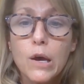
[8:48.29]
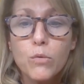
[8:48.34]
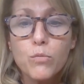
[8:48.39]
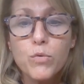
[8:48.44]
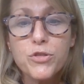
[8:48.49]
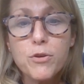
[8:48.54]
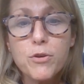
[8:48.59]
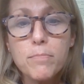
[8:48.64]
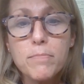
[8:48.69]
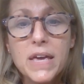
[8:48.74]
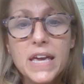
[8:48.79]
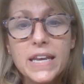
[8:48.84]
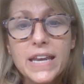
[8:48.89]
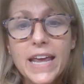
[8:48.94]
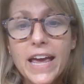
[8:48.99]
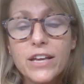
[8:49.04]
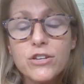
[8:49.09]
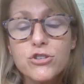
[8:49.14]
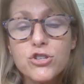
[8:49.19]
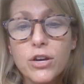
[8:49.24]
with a mean
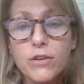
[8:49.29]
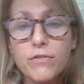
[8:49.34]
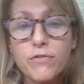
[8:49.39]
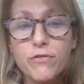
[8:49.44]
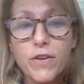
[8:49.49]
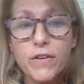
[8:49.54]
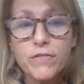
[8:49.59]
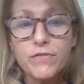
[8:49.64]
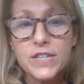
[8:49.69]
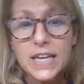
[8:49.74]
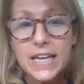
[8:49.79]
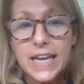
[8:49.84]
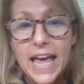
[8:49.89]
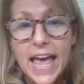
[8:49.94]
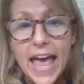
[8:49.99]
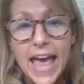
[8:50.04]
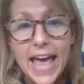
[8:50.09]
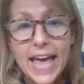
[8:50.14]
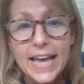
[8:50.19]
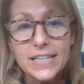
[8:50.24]
age of
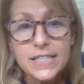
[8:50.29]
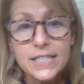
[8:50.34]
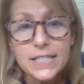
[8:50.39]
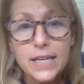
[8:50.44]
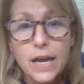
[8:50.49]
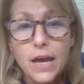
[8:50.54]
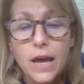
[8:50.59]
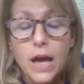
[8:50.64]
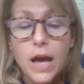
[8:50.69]
58.